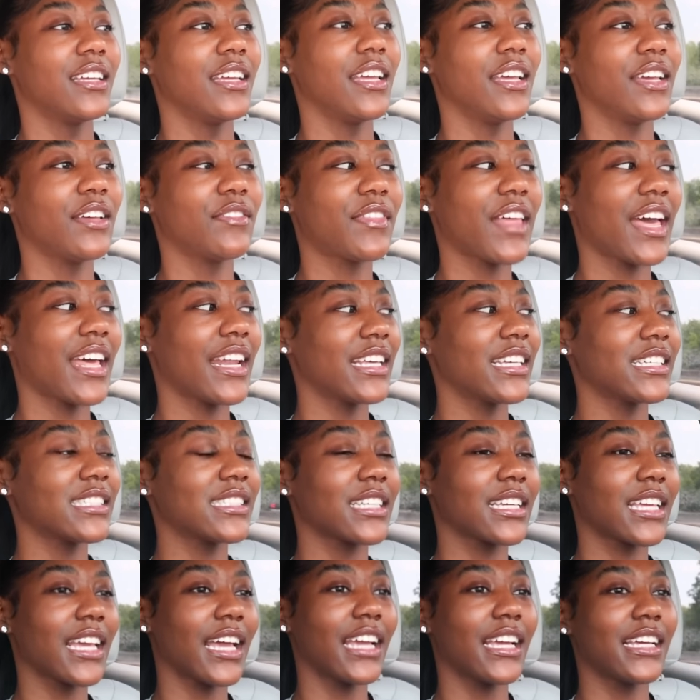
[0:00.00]
if that is
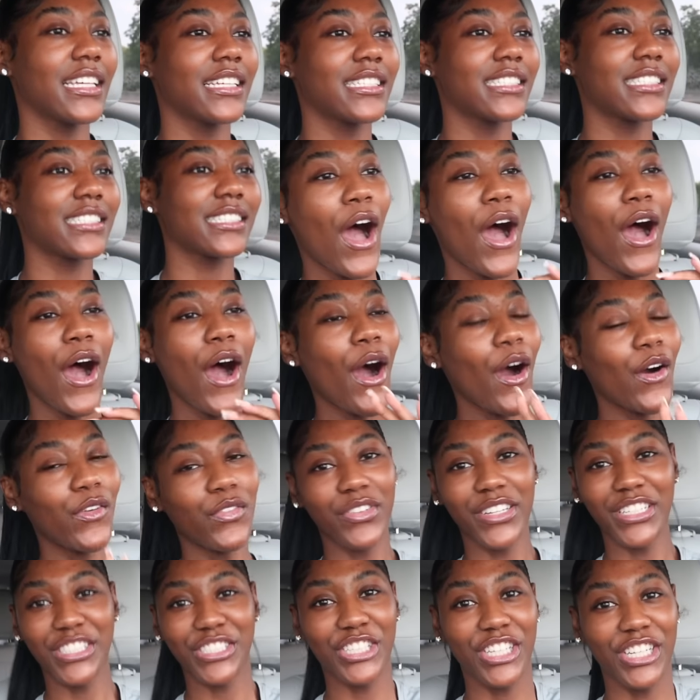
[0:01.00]
the case.
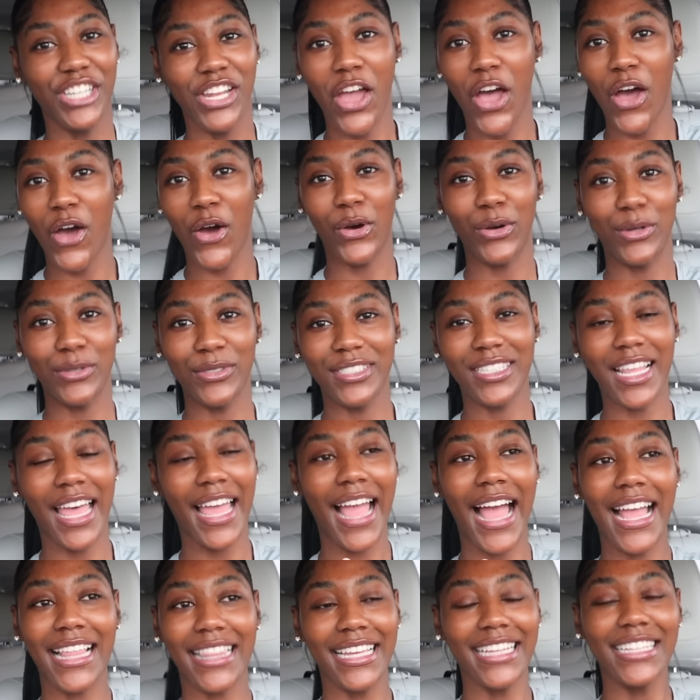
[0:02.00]
Hopefully she knows.
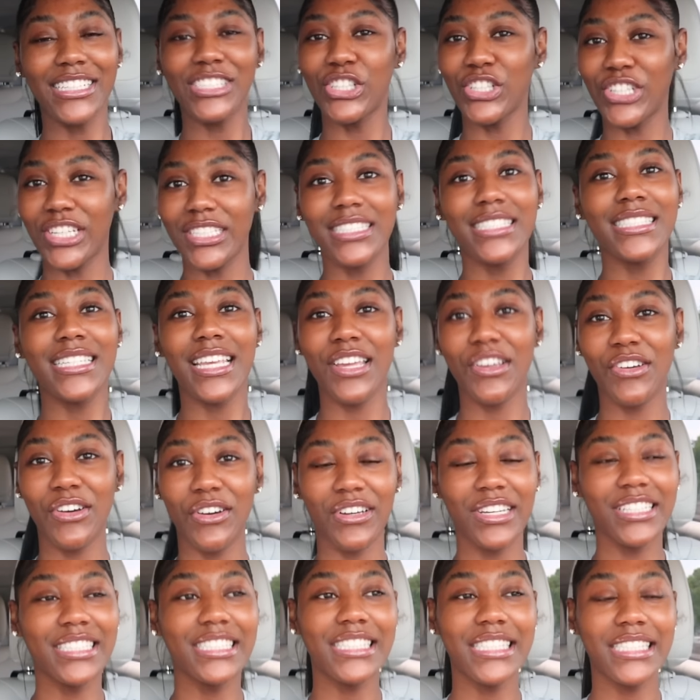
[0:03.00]
Like I think she can
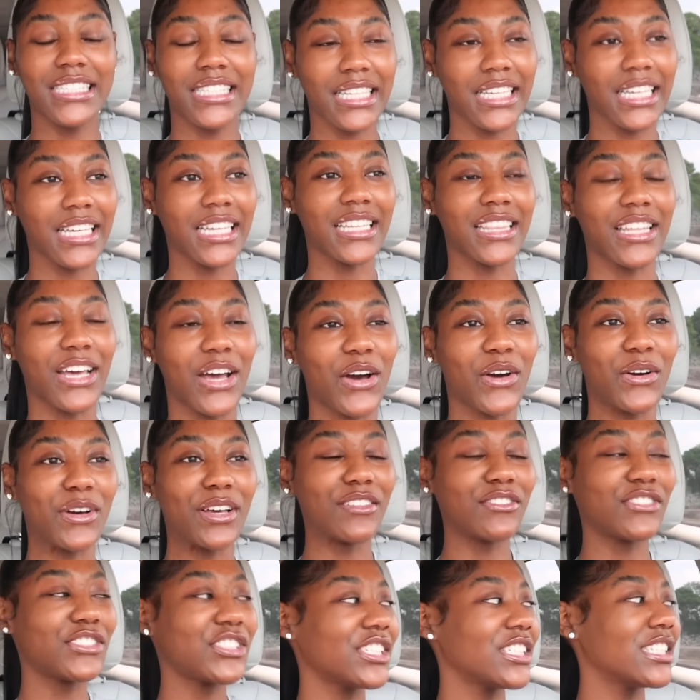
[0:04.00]
tell and see though
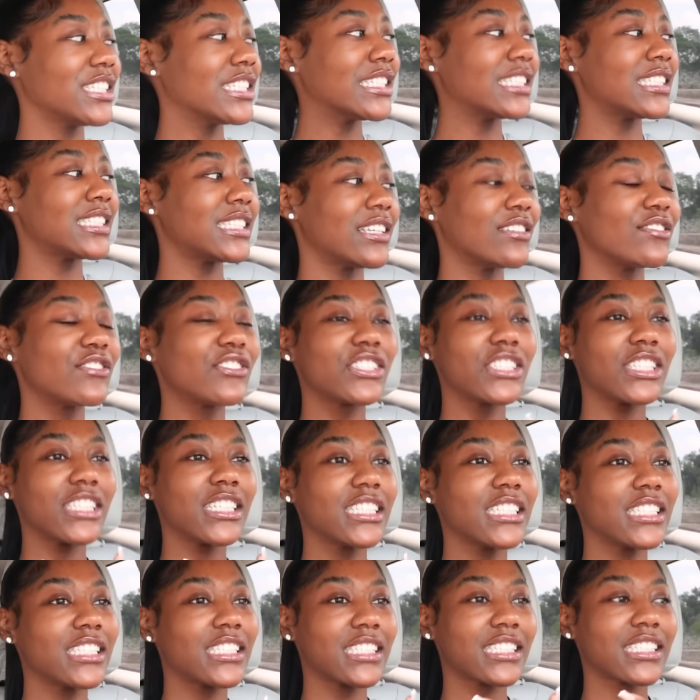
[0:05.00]
if she's if
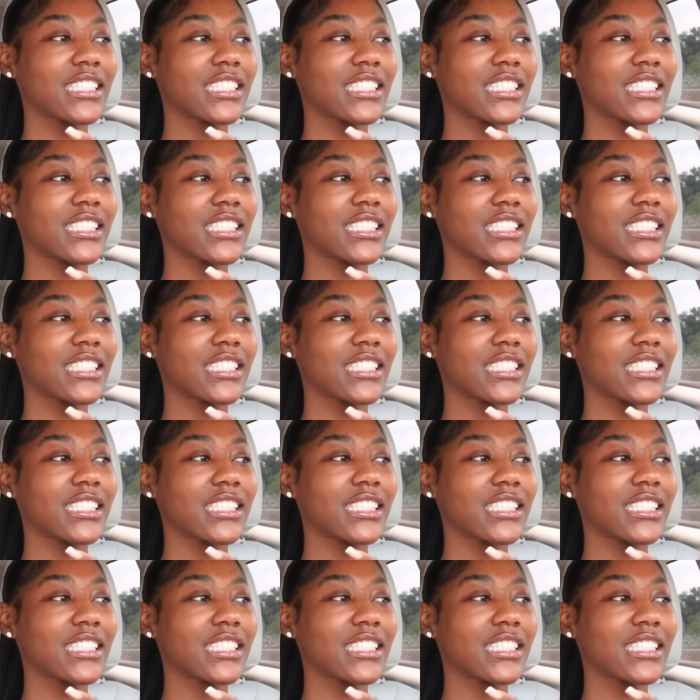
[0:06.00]
she's